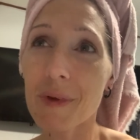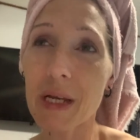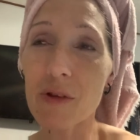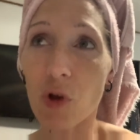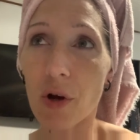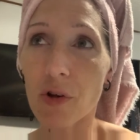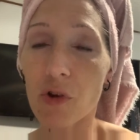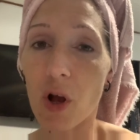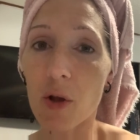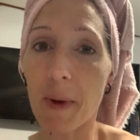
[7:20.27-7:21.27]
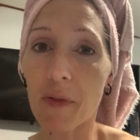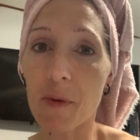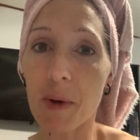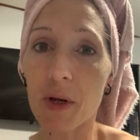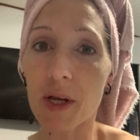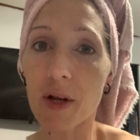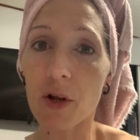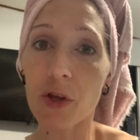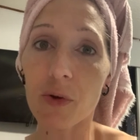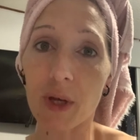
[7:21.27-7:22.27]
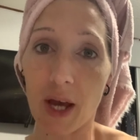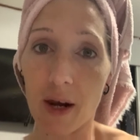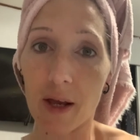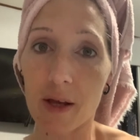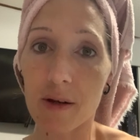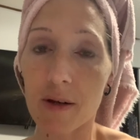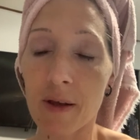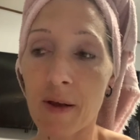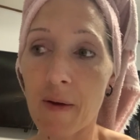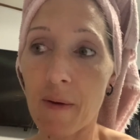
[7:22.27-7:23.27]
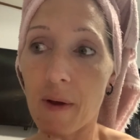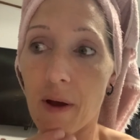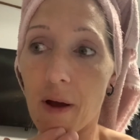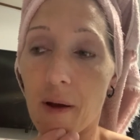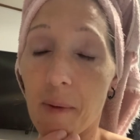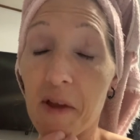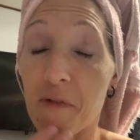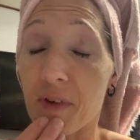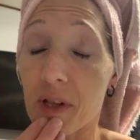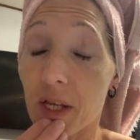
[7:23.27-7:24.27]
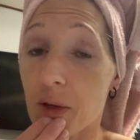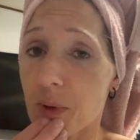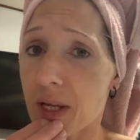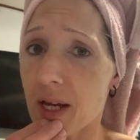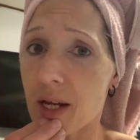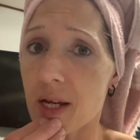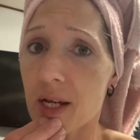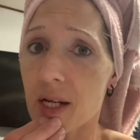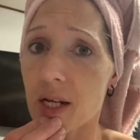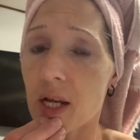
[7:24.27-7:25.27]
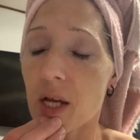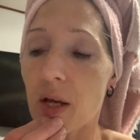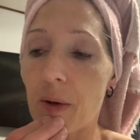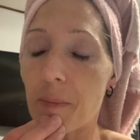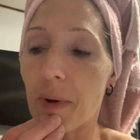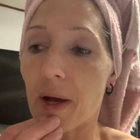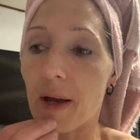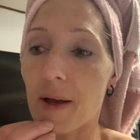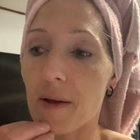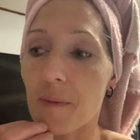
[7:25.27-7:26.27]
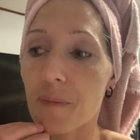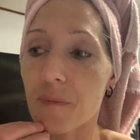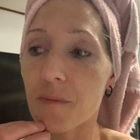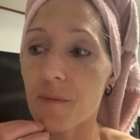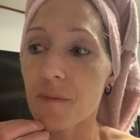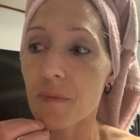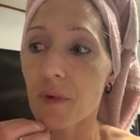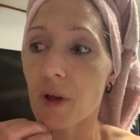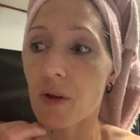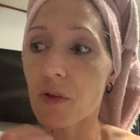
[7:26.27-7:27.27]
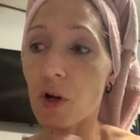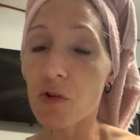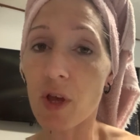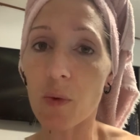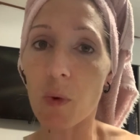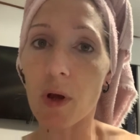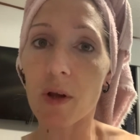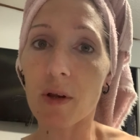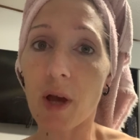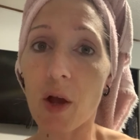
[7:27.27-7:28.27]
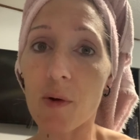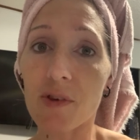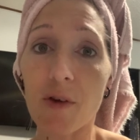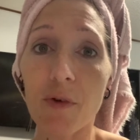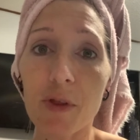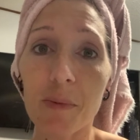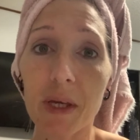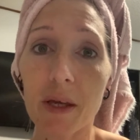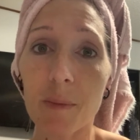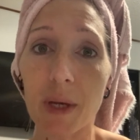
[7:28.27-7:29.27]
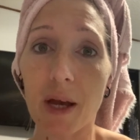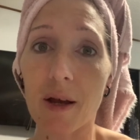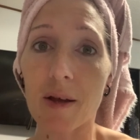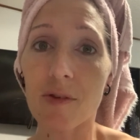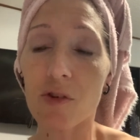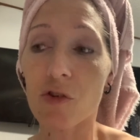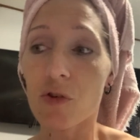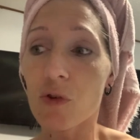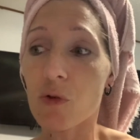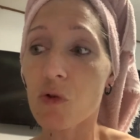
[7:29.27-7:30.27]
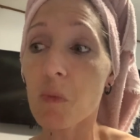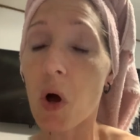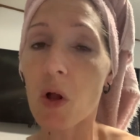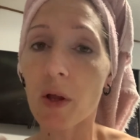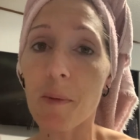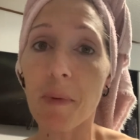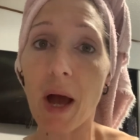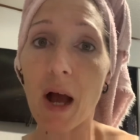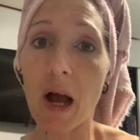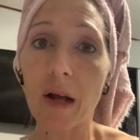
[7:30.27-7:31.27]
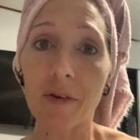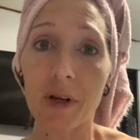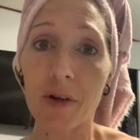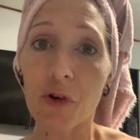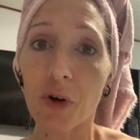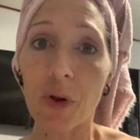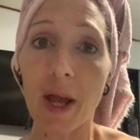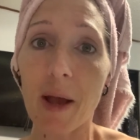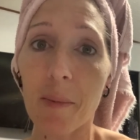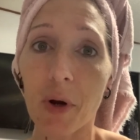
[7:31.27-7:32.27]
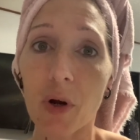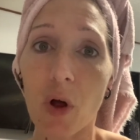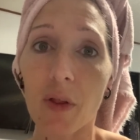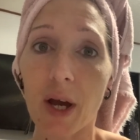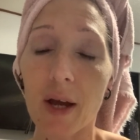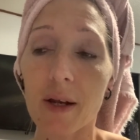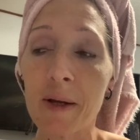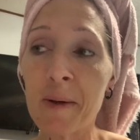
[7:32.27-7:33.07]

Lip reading: It's hard to talk about them on here. You get it. I feel like you would get it, but there's like one I always have with me because it's just so small and compact, an internal hammer and all that.